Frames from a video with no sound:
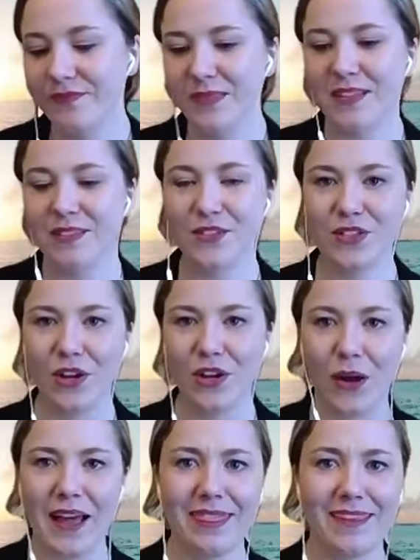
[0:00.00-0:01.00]
So
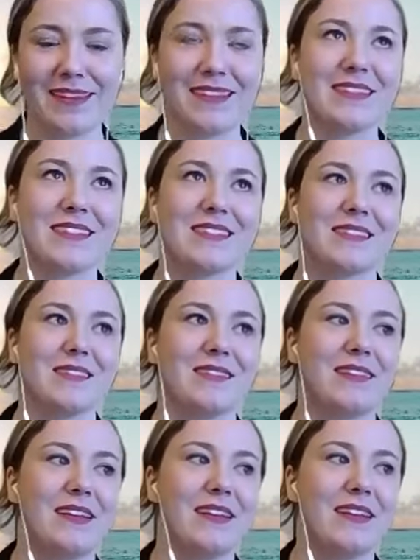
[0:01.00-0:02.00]
I think it's
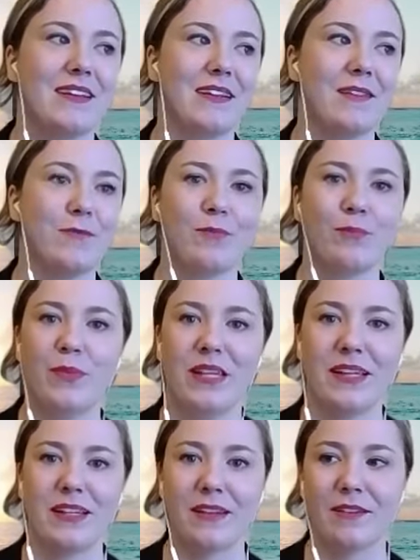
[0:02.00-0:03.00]

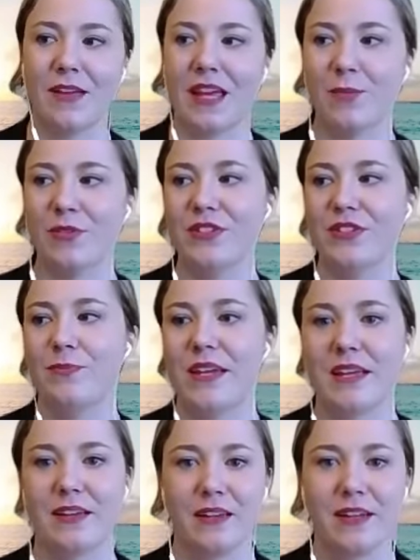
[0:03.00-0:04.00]
being able to
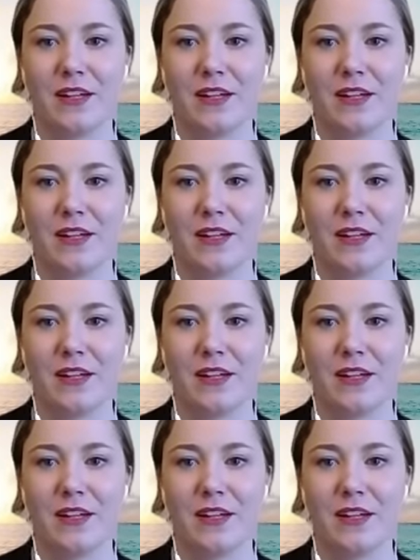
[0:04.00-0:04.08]
make